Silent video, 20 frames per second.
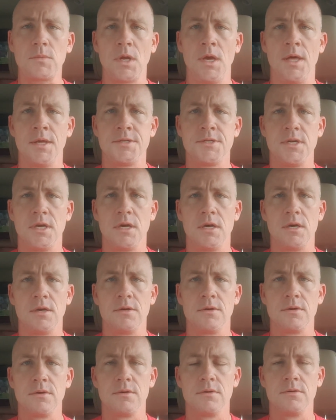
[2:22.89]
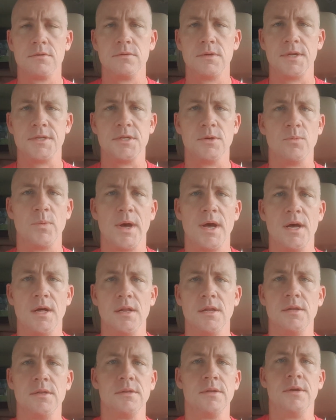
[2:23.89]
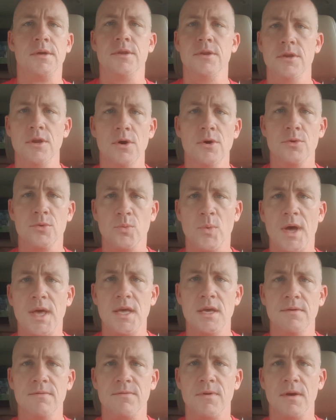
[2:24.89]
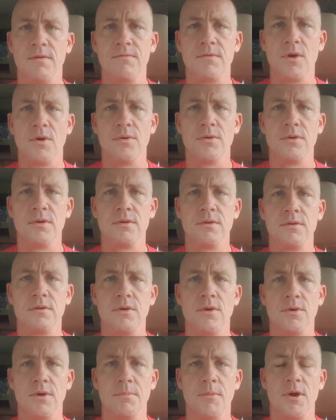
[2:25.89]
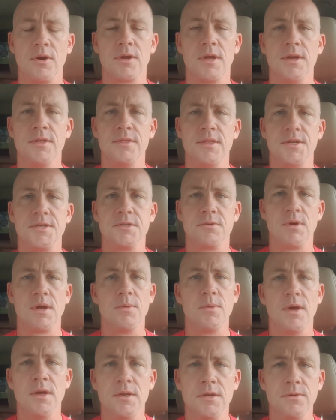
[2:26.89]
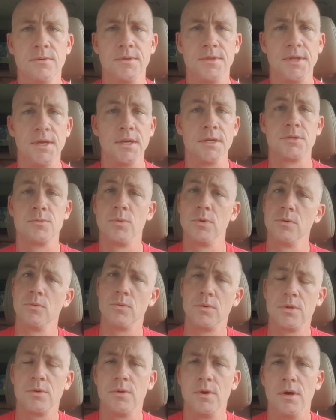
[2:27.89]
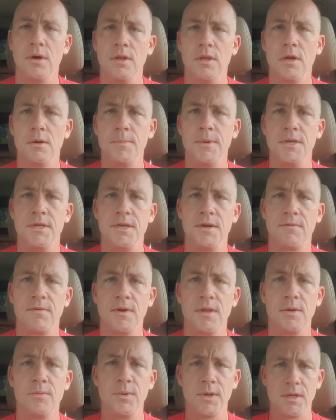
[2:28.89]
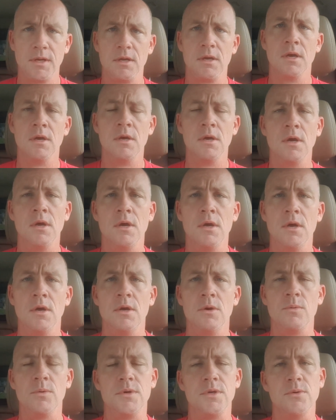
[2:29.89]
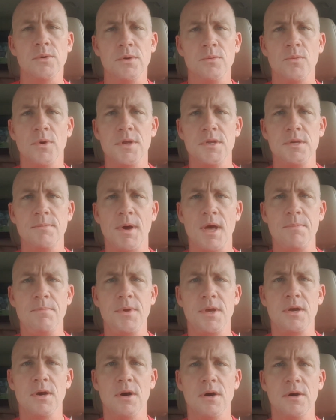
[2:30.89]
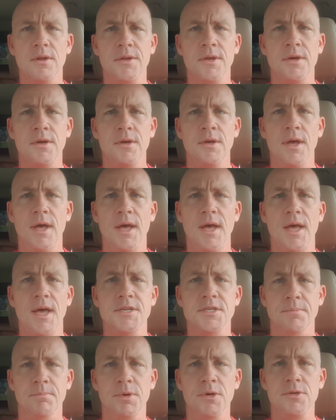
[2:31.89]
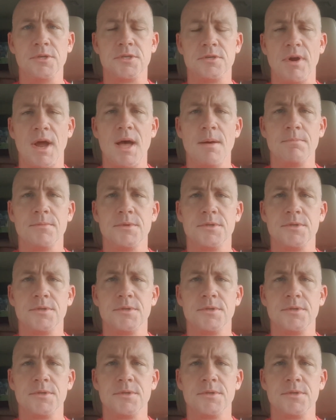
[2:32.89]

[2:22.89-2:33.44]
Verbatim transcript: That's a that's a well-known way of, of going going to market, and that's a great way of doing things. We're we're doing it a little bit differently. We can we're doing what you might be called a, as a bootstrap.